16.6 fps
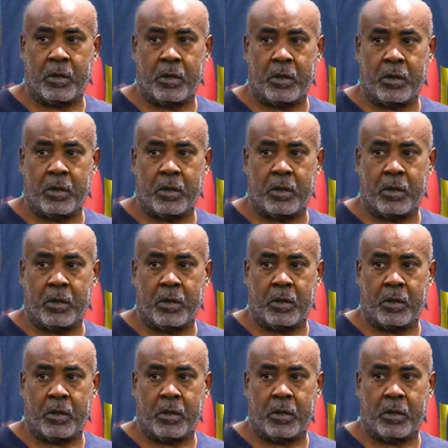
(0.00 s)

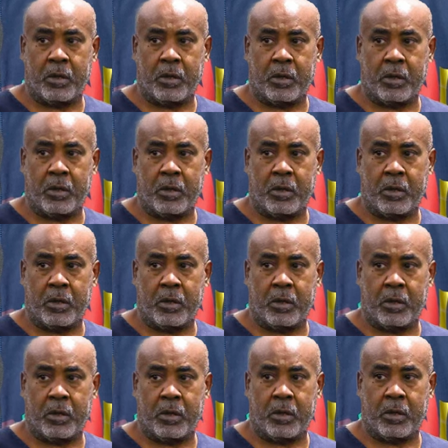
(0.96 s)

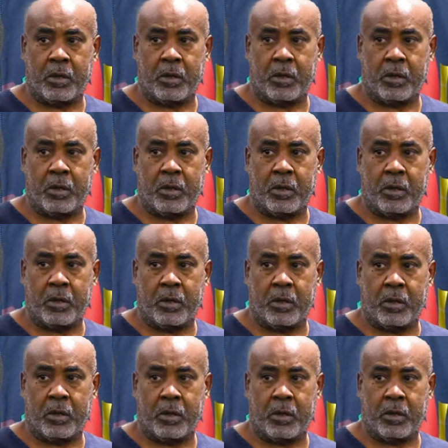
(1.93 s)

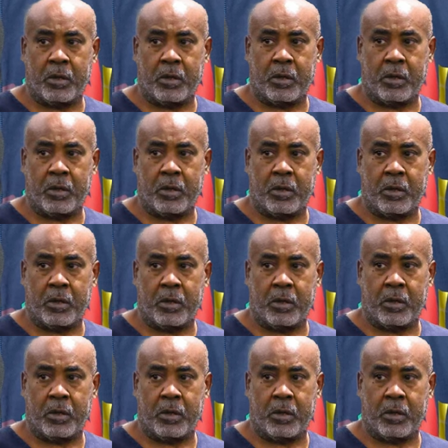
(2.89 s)
The person shown says nothing.